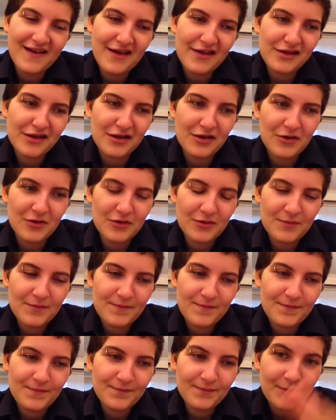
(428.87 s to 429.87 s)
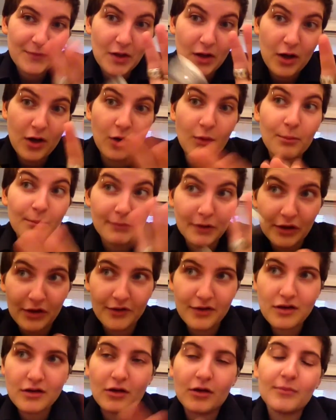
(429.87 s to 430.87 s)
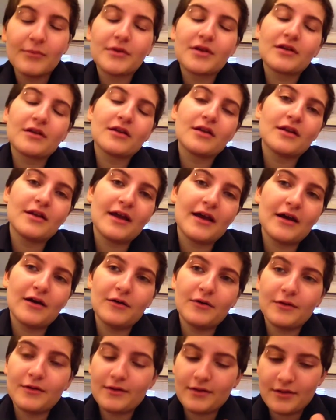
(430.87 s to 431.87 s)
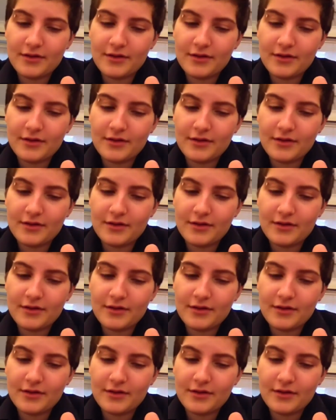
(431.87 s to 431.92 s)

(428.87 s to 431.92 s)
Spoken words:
so, but not stopped. Now,